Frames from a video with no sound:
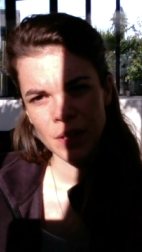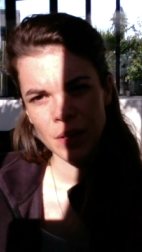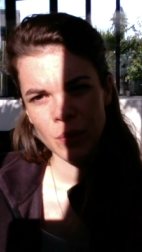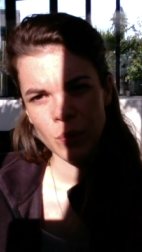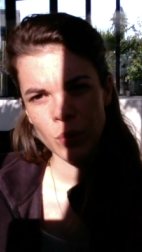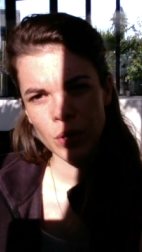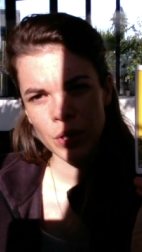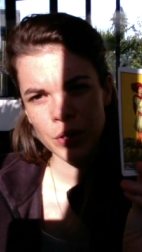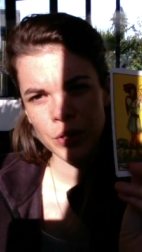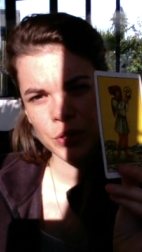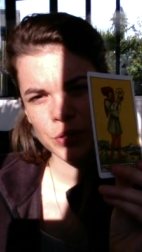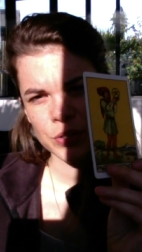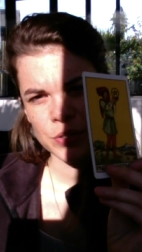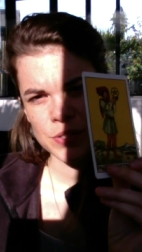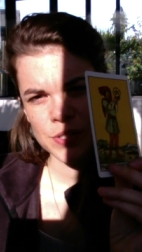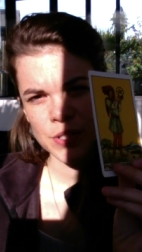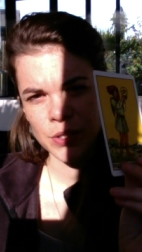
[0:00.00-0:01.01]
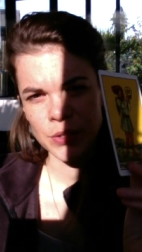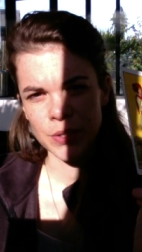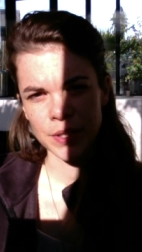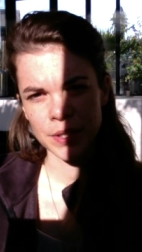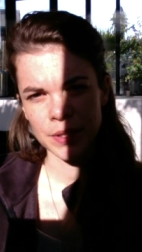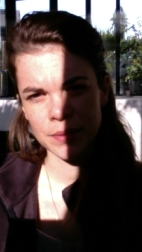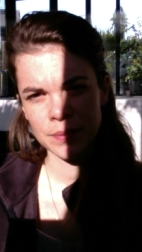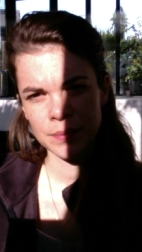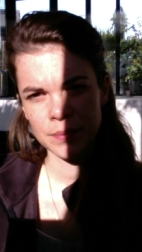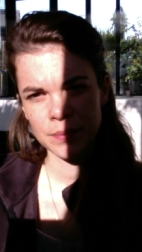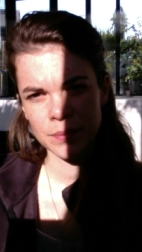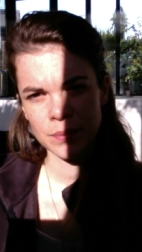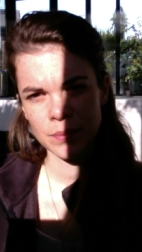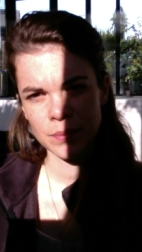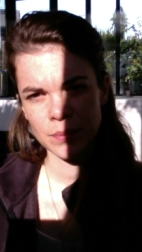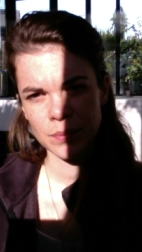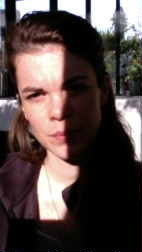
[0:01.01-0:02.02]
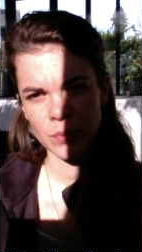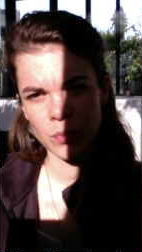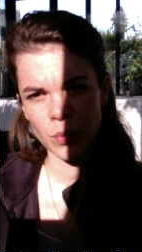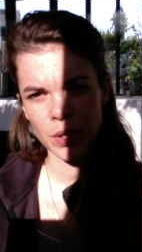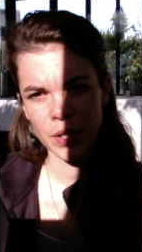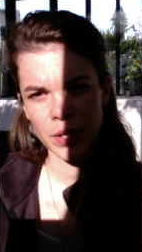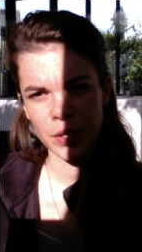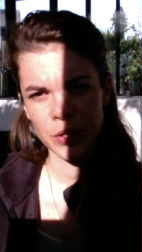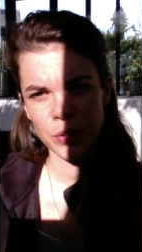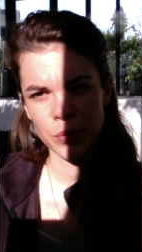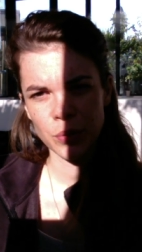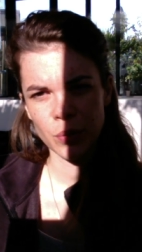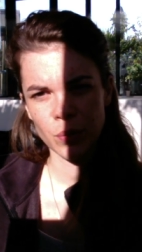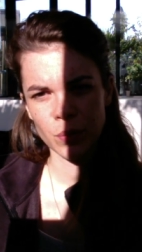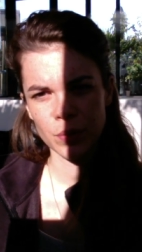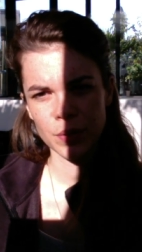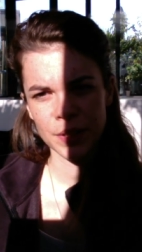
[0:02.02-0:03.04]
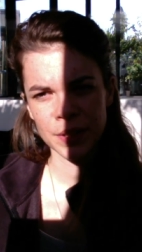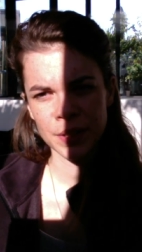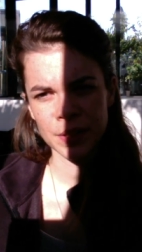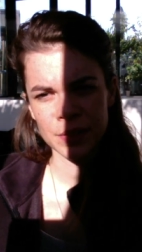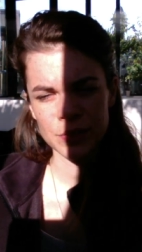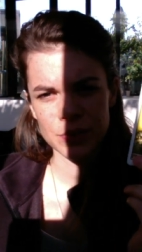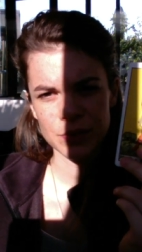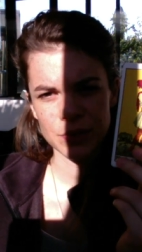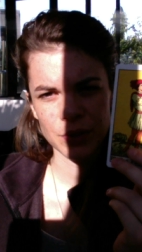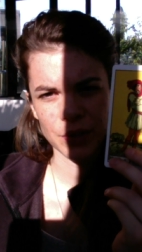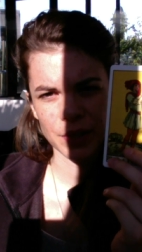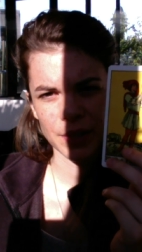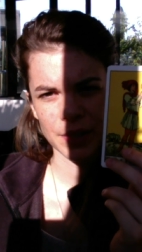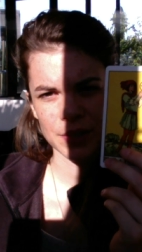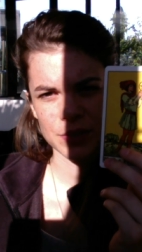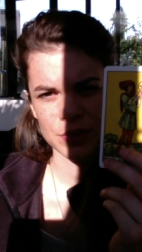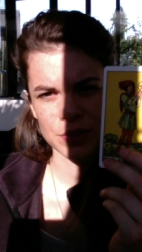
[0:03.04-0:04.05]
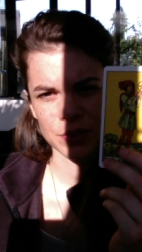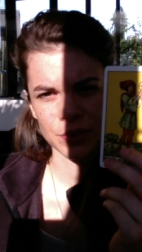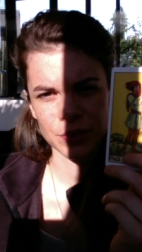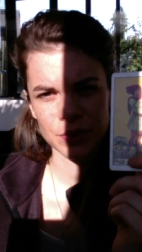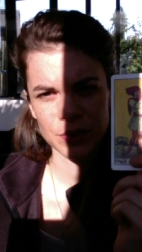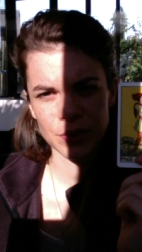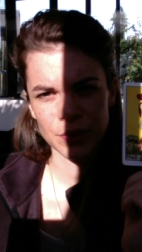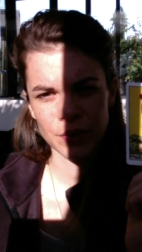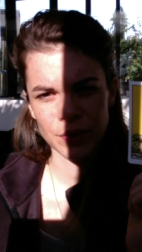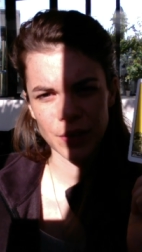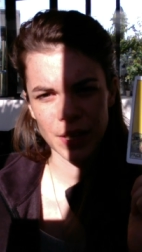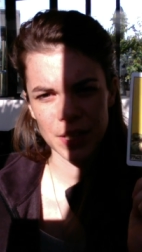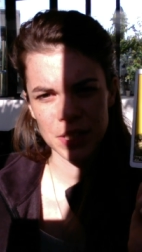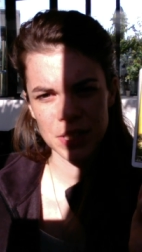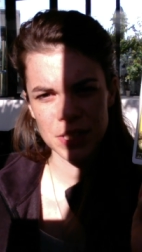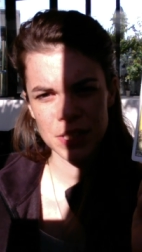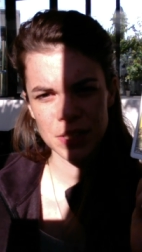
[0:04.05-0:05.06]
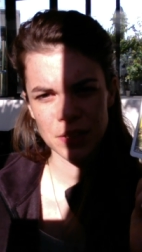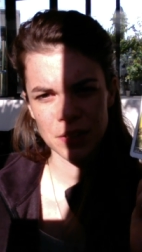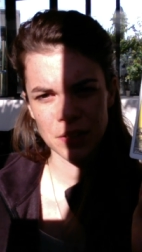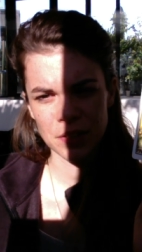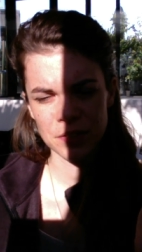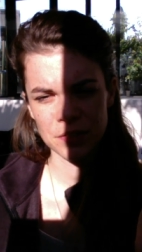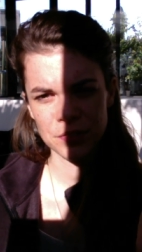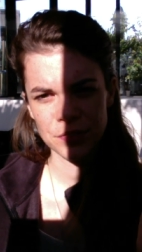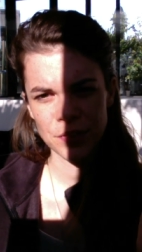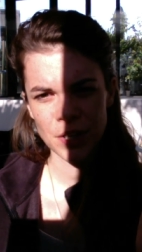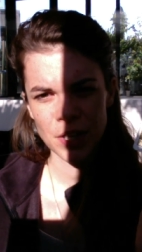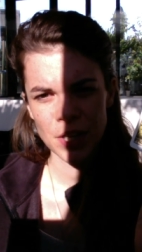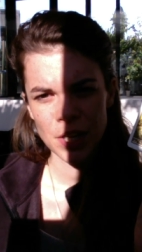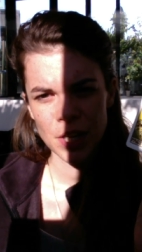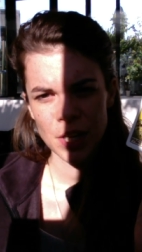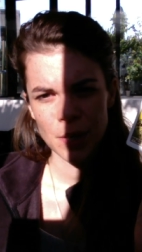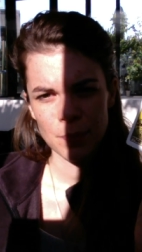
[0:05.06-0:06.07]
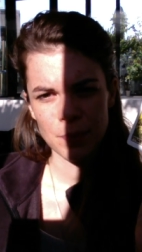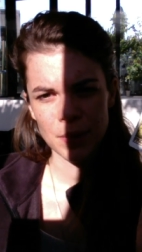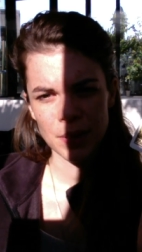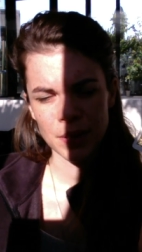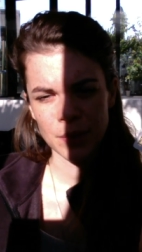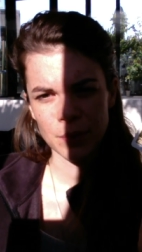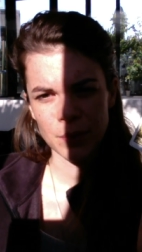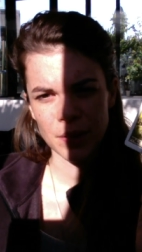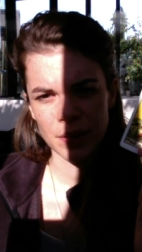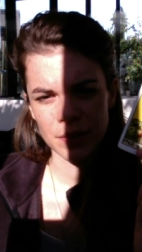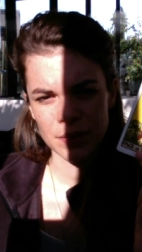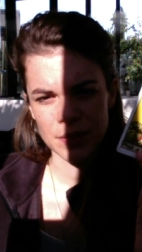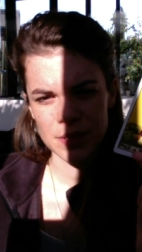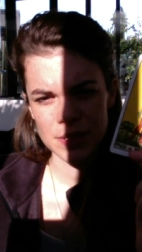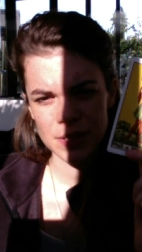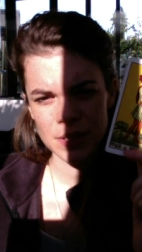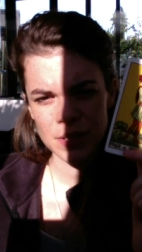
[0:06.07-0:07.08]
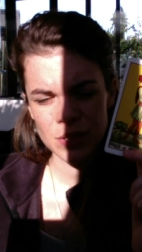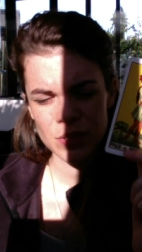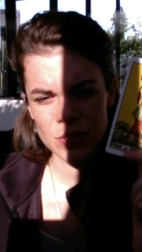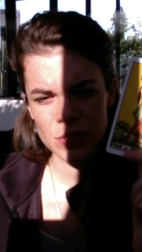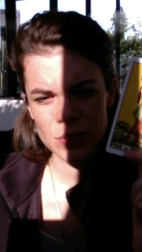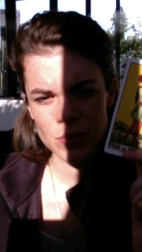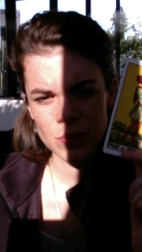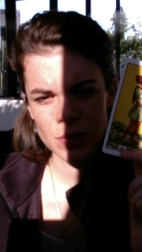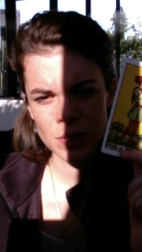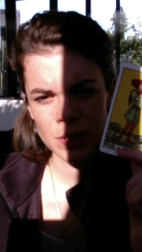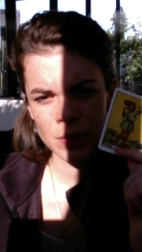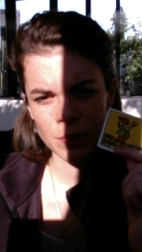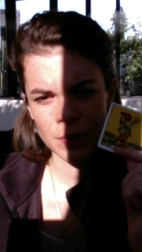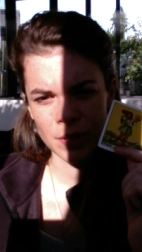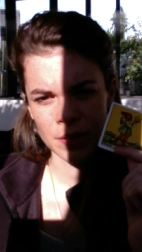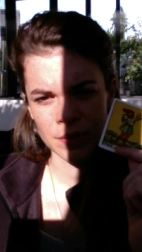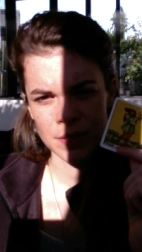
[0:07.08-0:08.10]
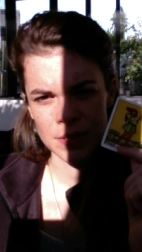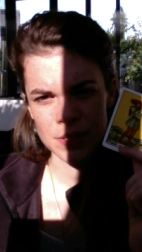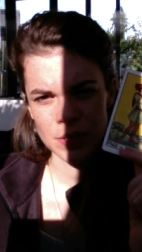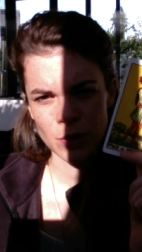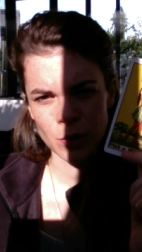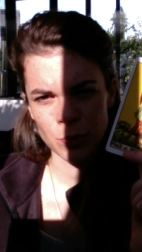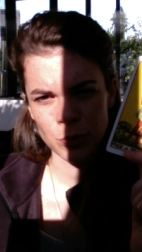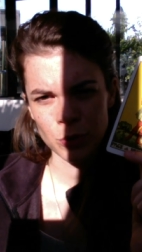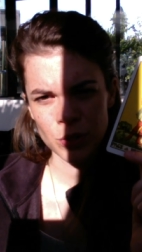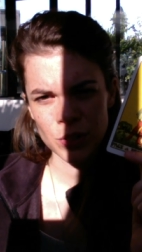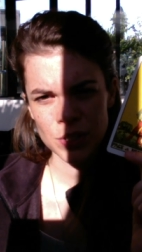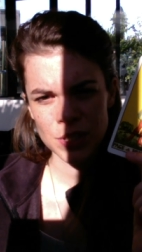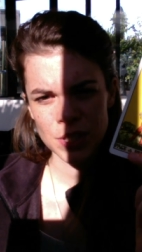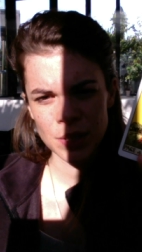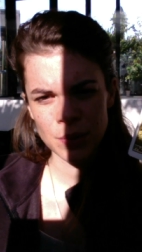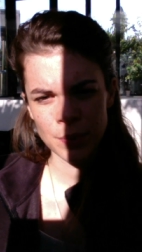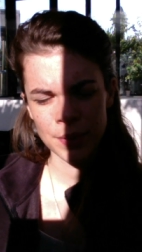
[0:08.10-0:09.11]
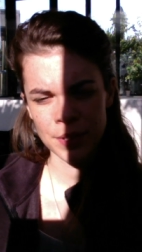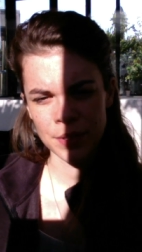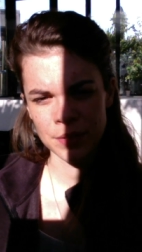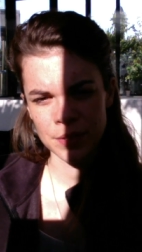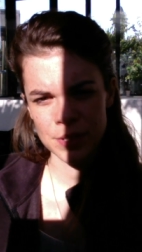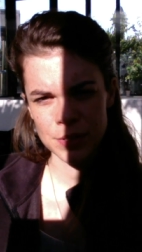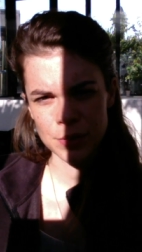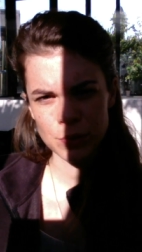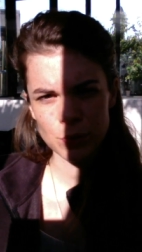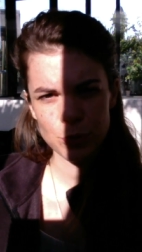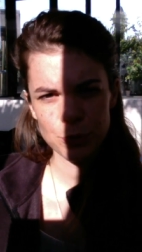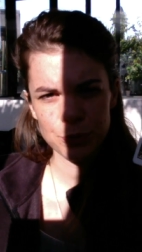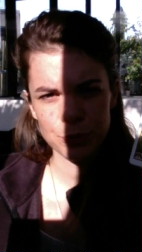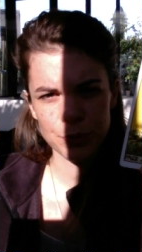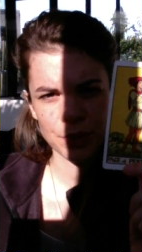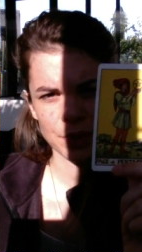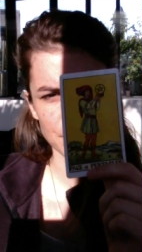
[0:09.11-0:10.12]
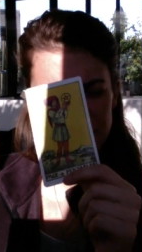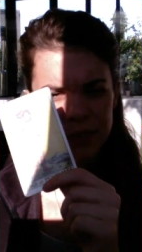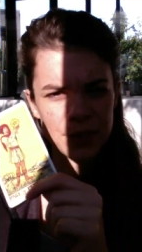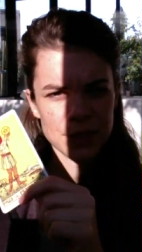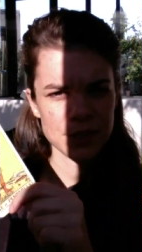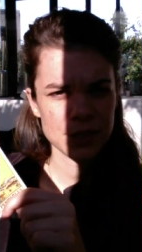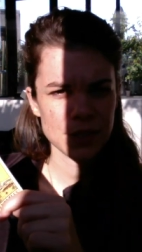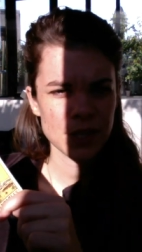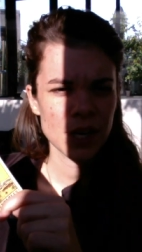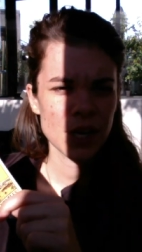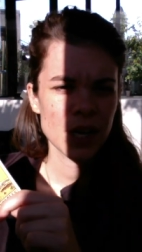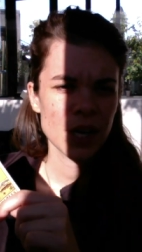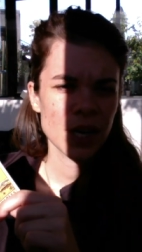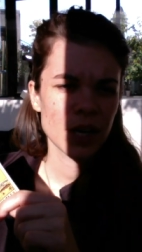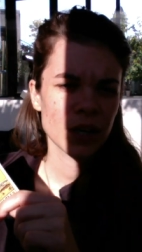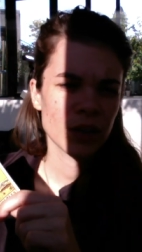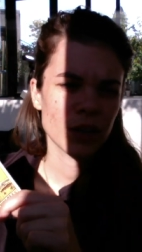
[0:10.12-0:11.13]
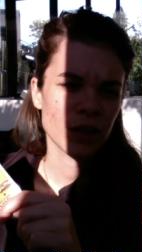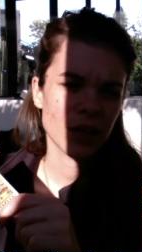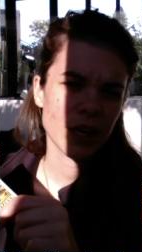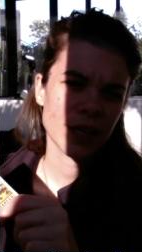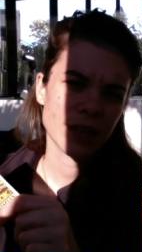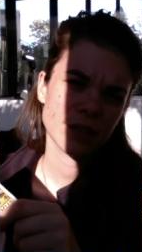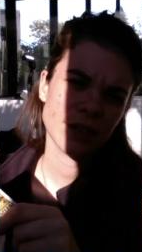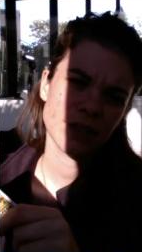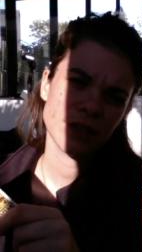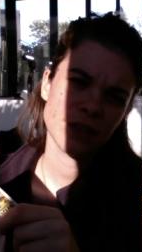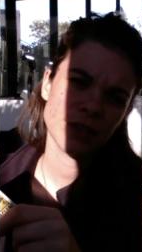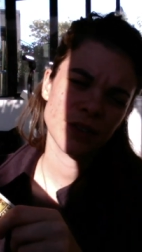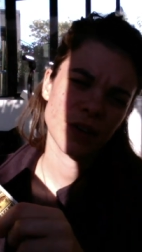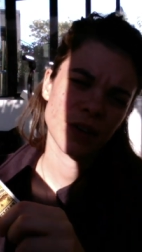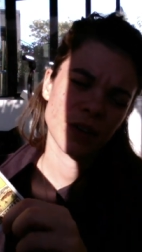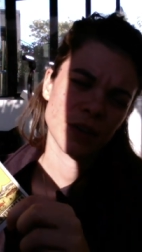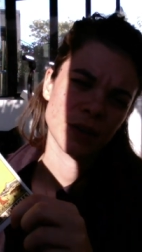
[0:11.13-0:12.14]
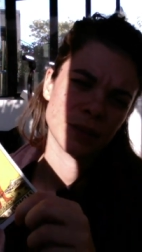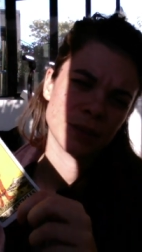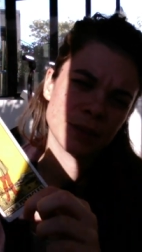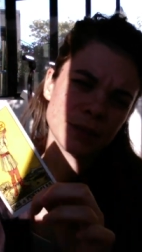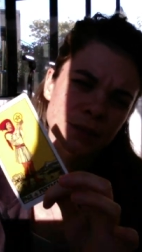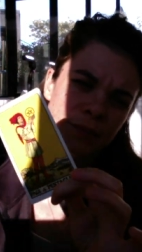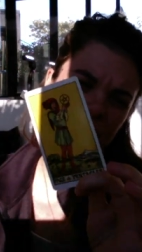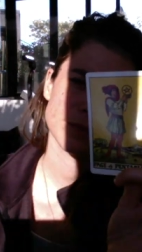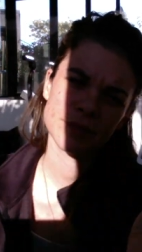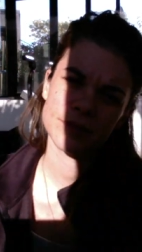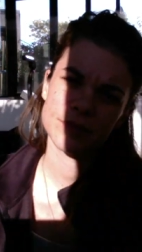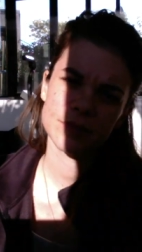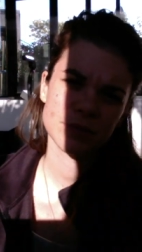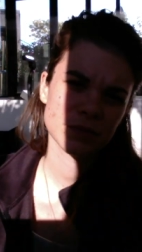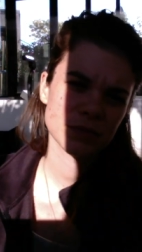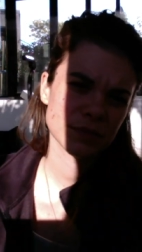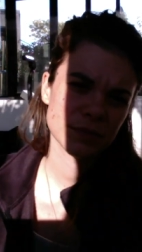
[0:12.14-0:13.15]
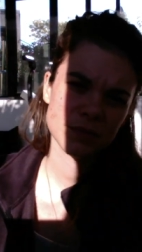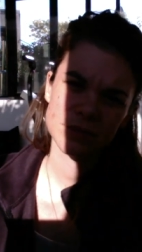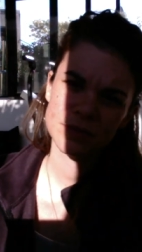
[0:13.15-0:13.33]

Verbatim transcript: What are you considering? What are you holding in your hands? You know, the, the idea of being within this industry, within this community, within this group, within this collective um,